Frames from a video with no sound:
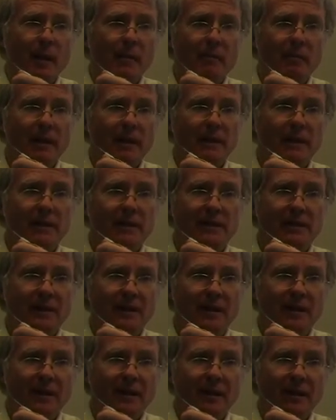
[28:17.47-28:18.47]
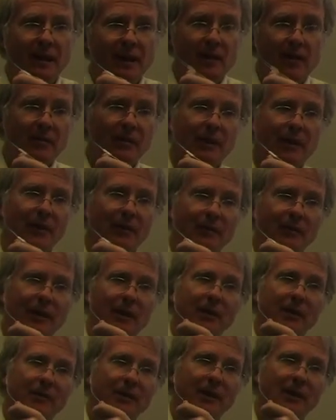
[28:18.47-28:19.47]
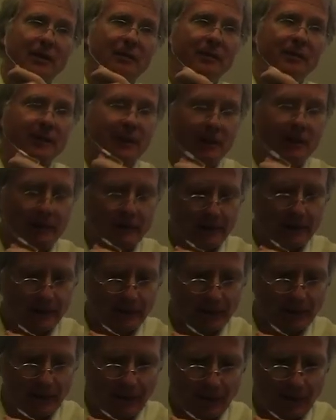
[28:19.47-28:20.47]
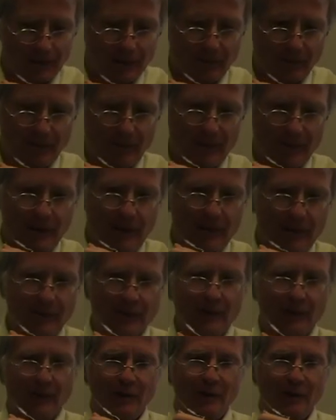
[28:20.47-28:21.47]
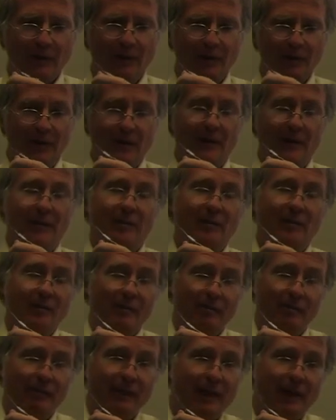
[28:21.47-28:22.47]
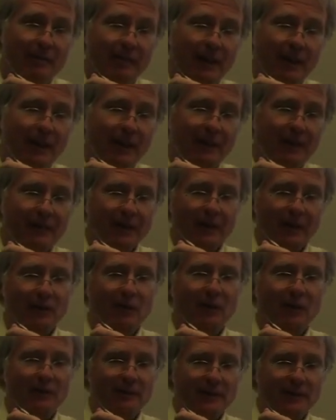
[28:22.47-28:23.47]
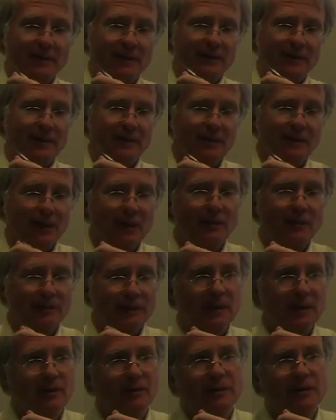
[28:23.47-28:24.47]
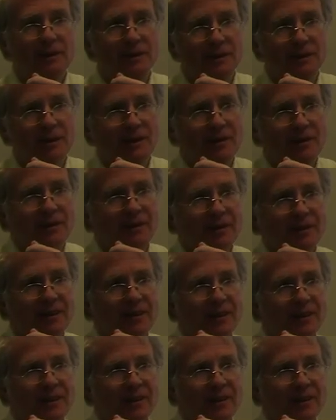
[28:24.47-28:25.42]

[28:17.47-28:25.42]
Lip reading: It means even though the whole genome sequence is known, even though many ethnic groups' genome sequence is known,